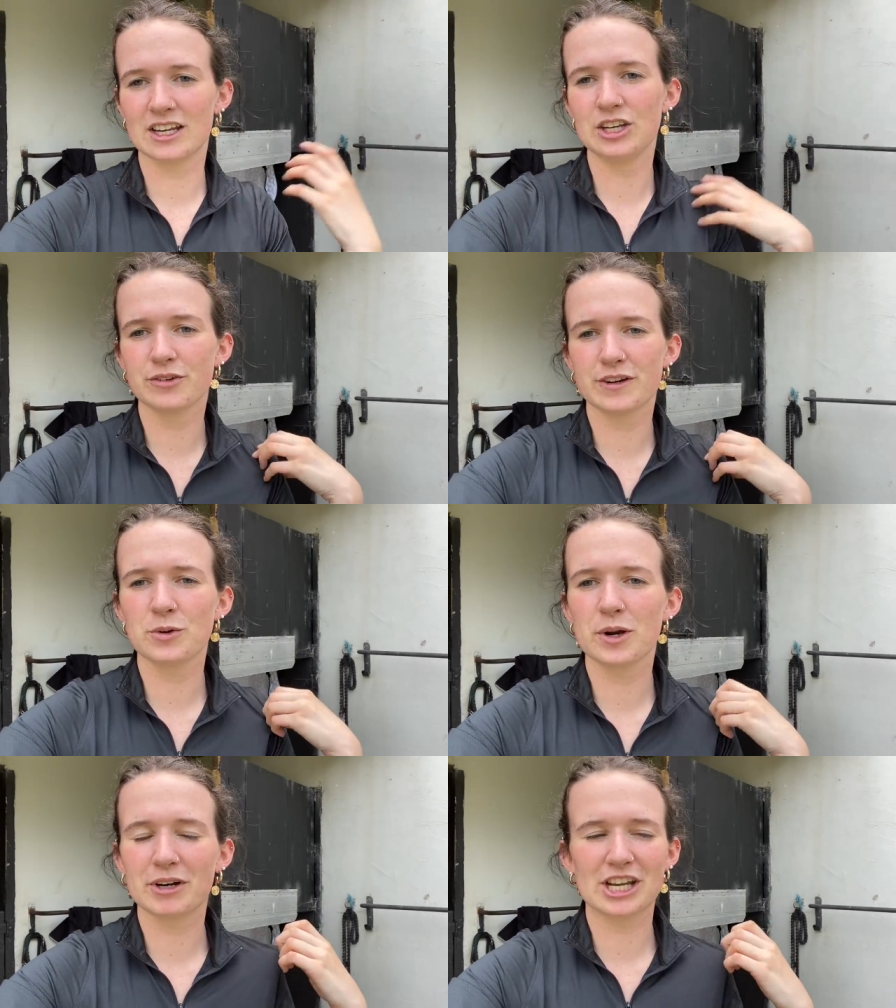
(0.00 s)
You know, if I don't
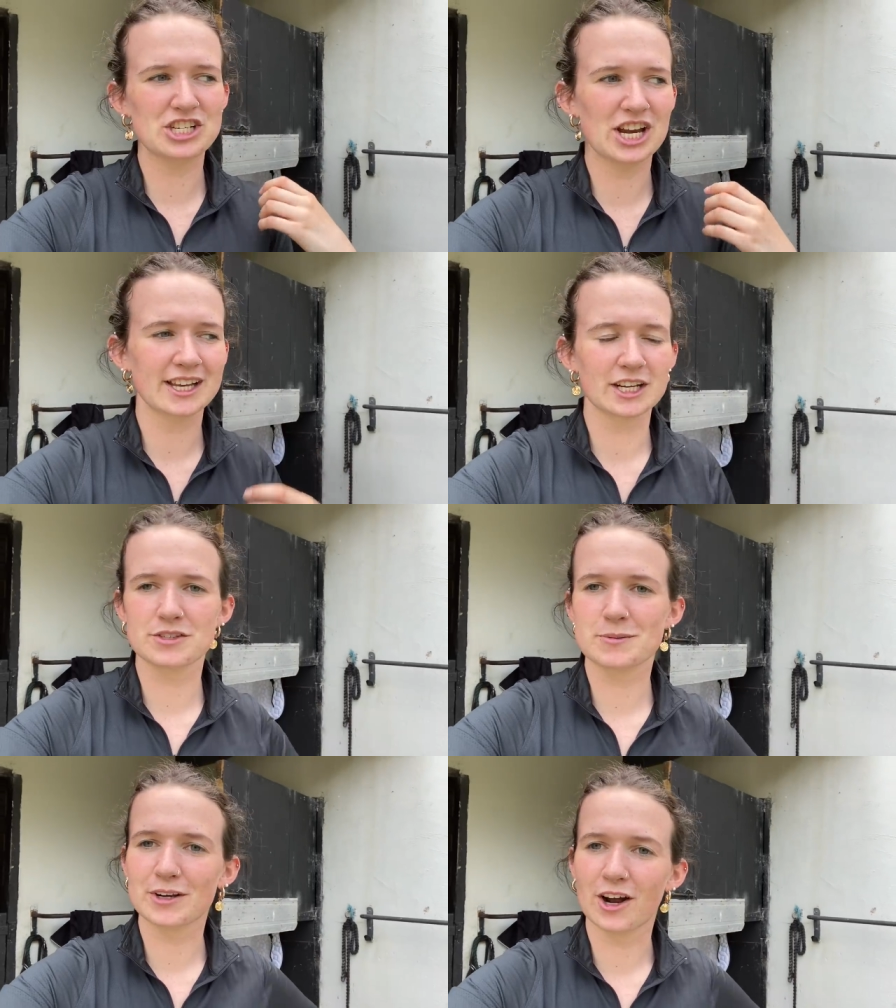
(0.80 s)
want to bring a jacket, if
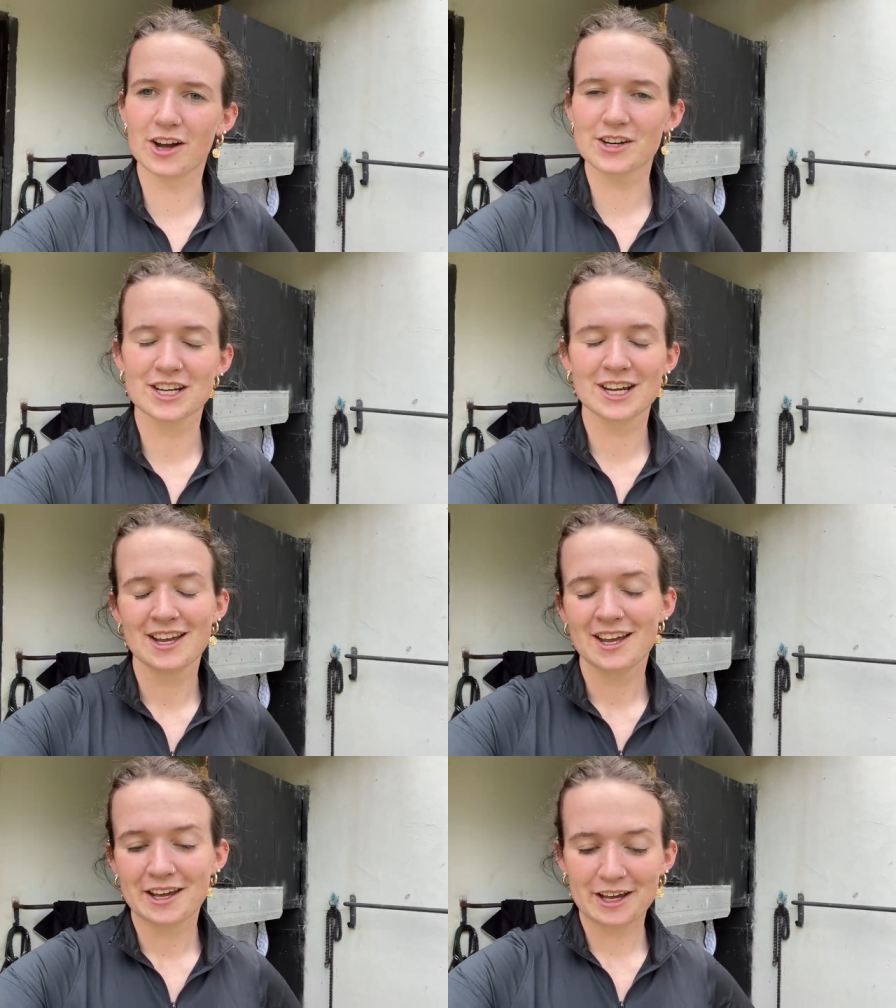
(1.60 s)
it's a bit hot.
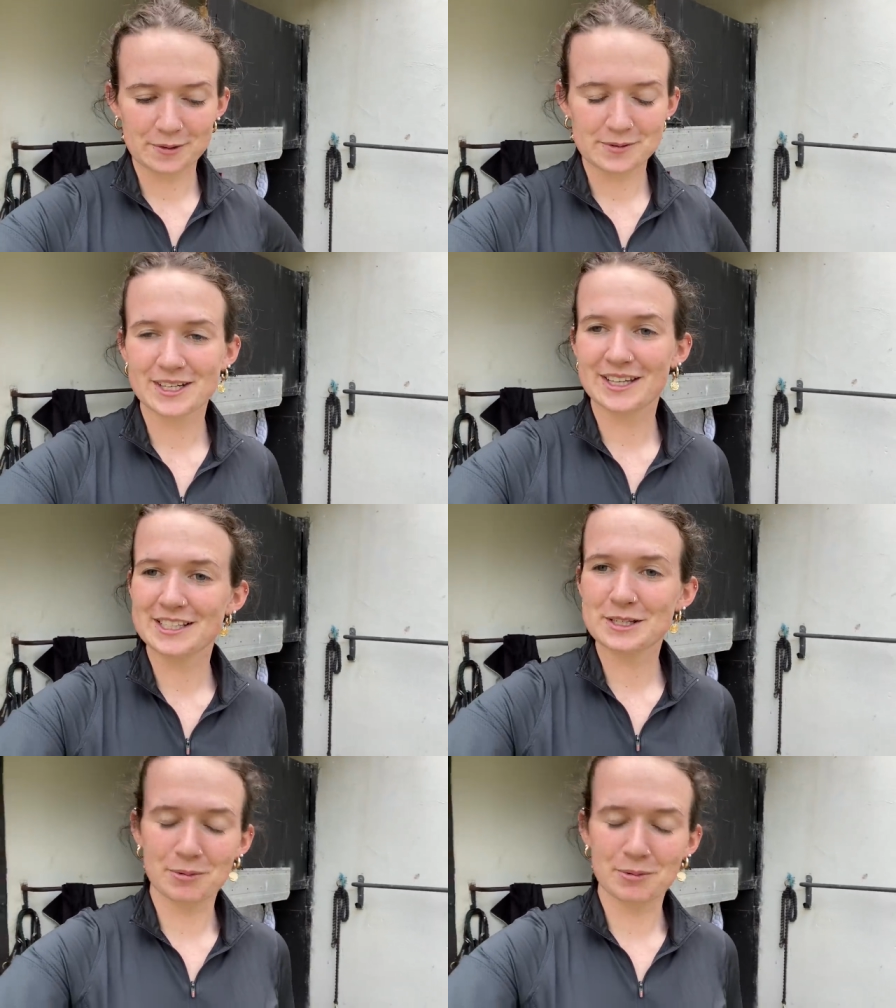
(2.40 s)
So yeah, these are